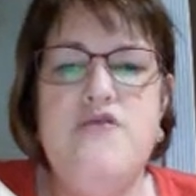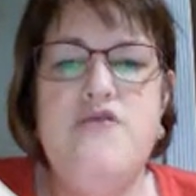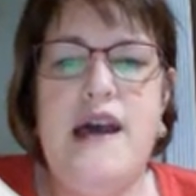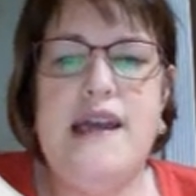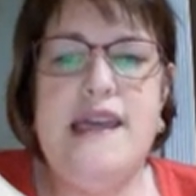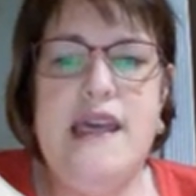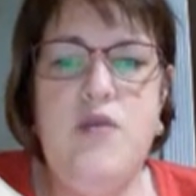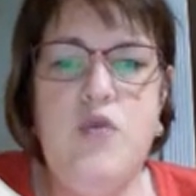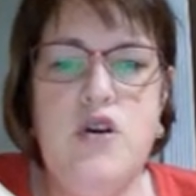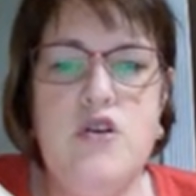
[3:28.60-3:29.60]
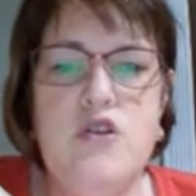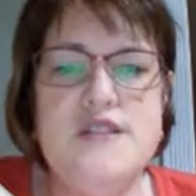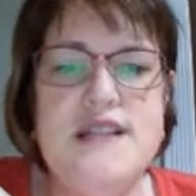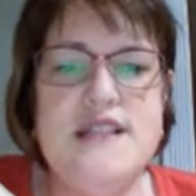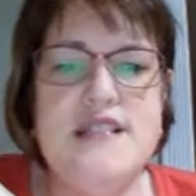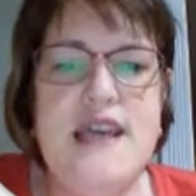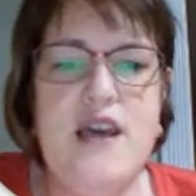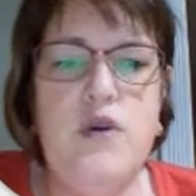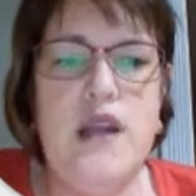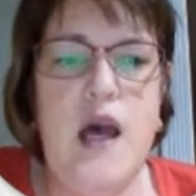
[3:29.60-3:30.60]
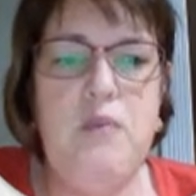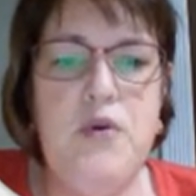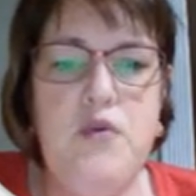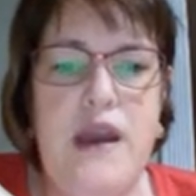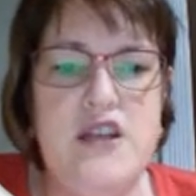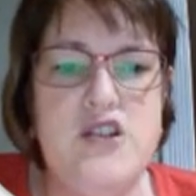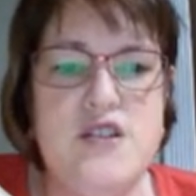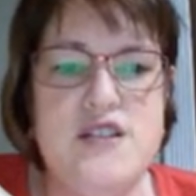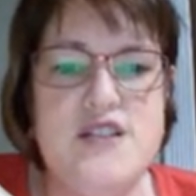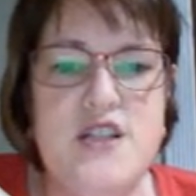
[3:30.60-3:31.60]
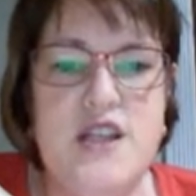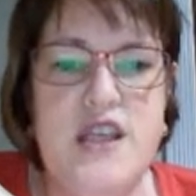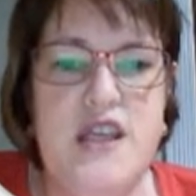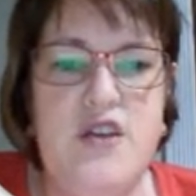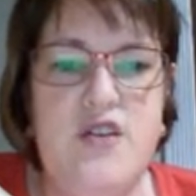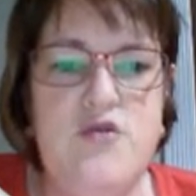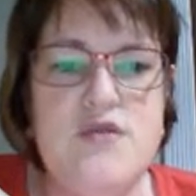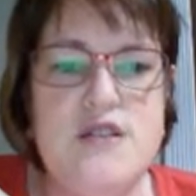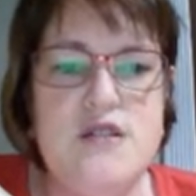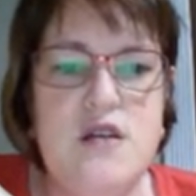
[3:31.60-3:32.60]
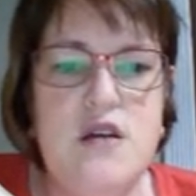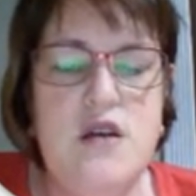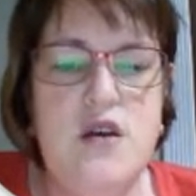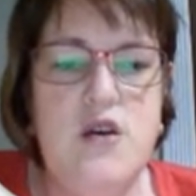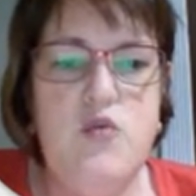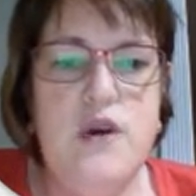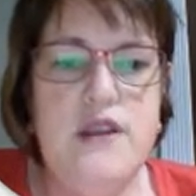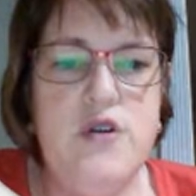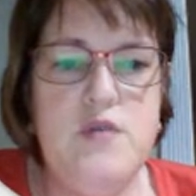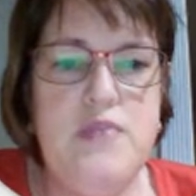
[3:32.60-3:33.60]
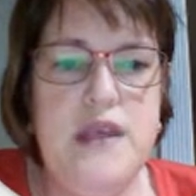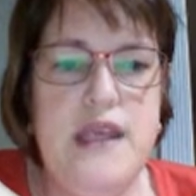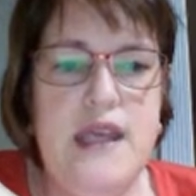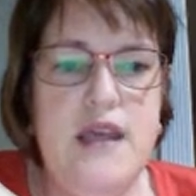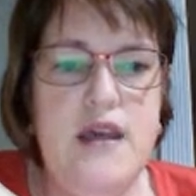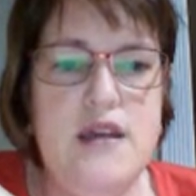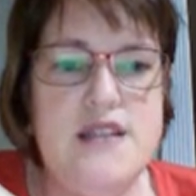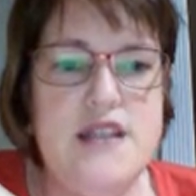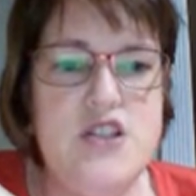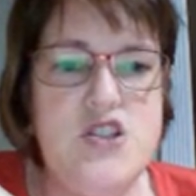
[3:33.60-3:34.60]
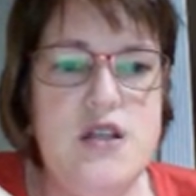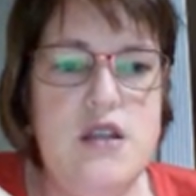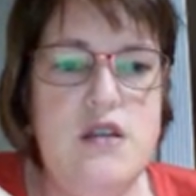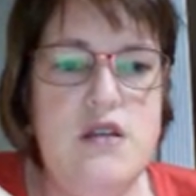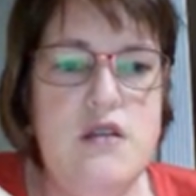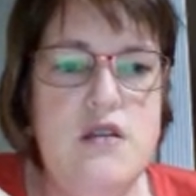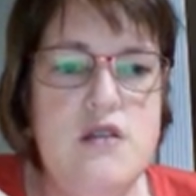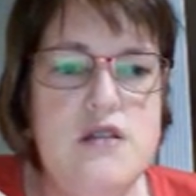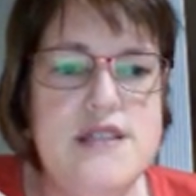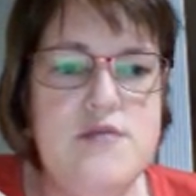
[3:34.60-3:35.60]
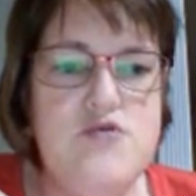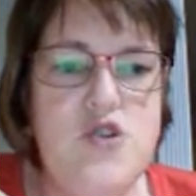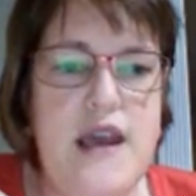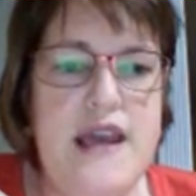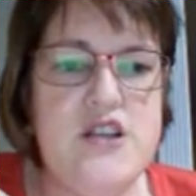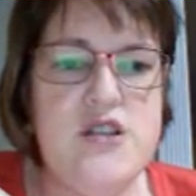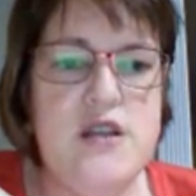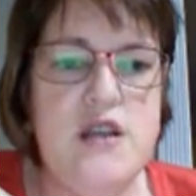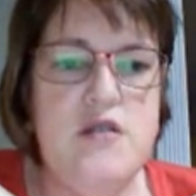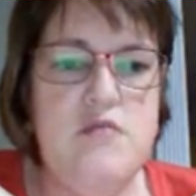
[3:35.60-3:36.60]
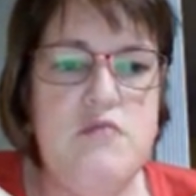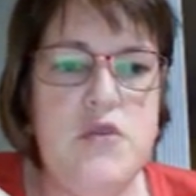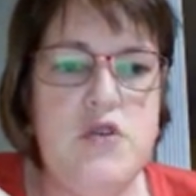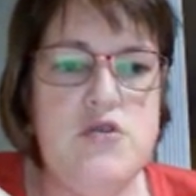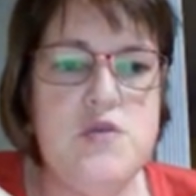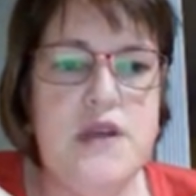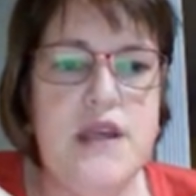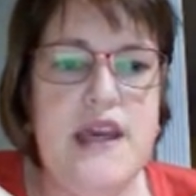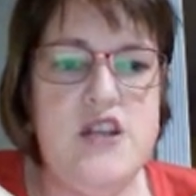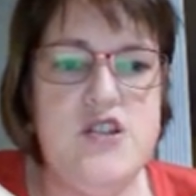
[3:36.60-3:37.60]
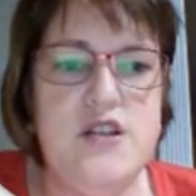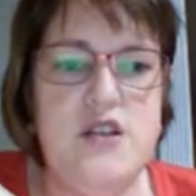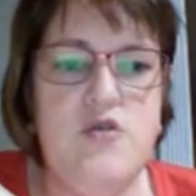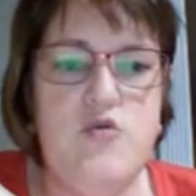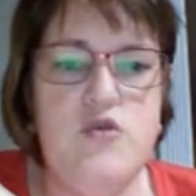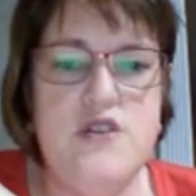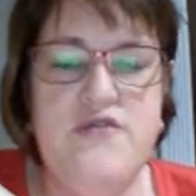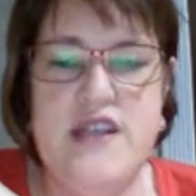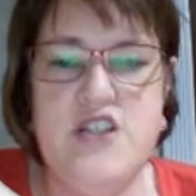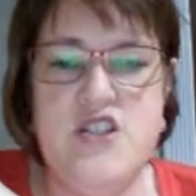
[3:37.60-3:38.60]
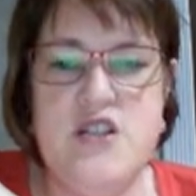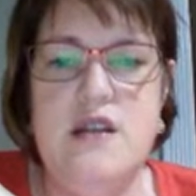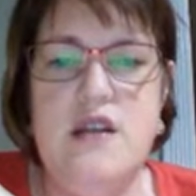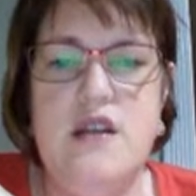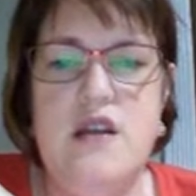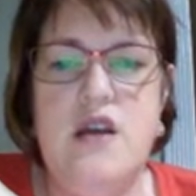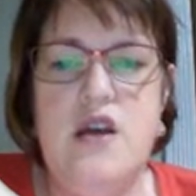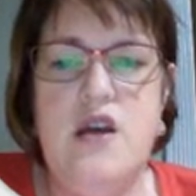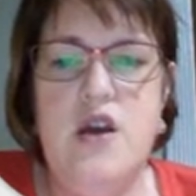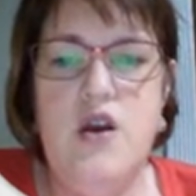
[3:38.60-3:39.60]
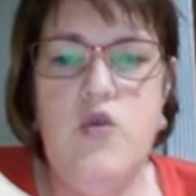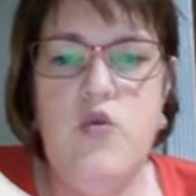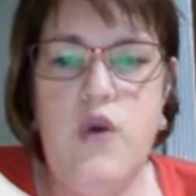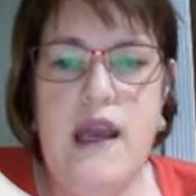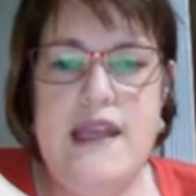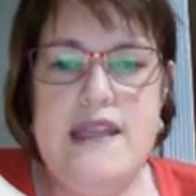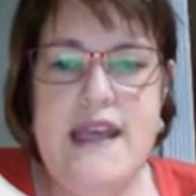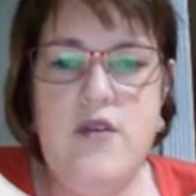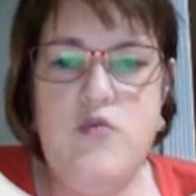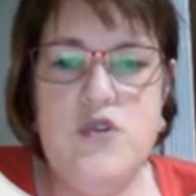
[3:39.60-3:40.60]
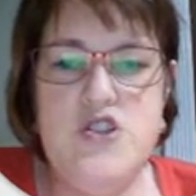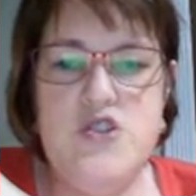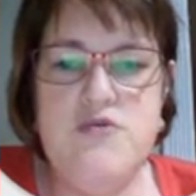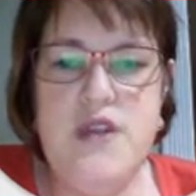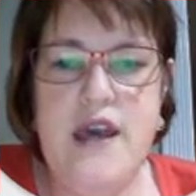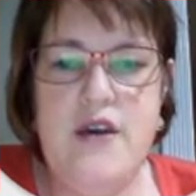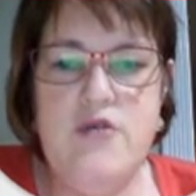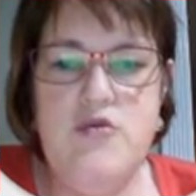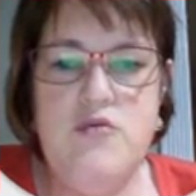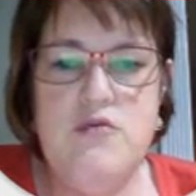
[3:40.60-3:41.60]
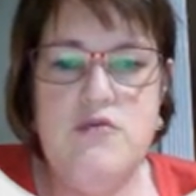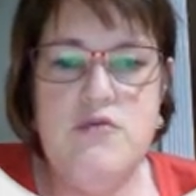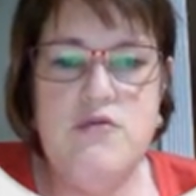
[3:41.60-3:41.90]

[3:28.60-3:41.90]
find keywords that tell what operations to use, whether it be addition, subtraction, multiplication, or division. Write down what you know.